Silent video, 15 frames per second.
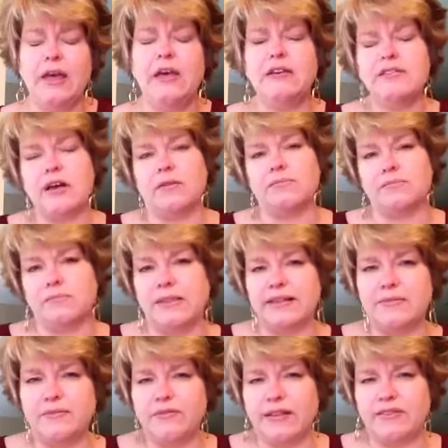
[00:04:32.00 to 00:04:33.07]
So
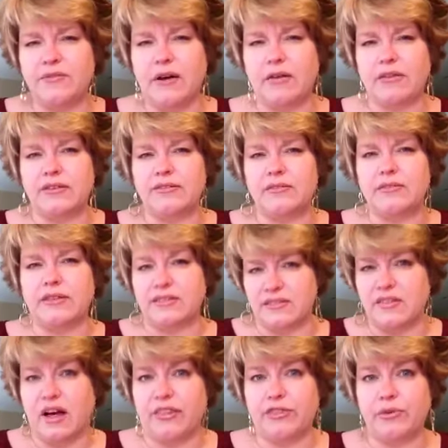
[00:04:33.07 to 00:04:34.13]
let's follow this
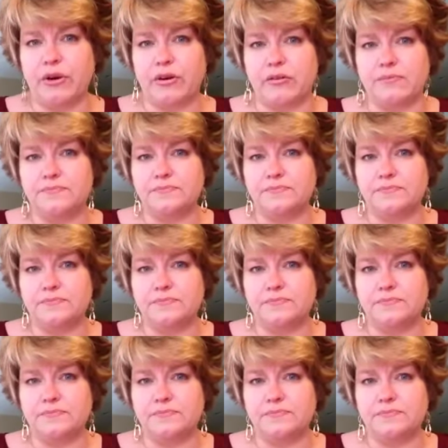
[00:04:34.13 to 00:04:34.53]
thought through.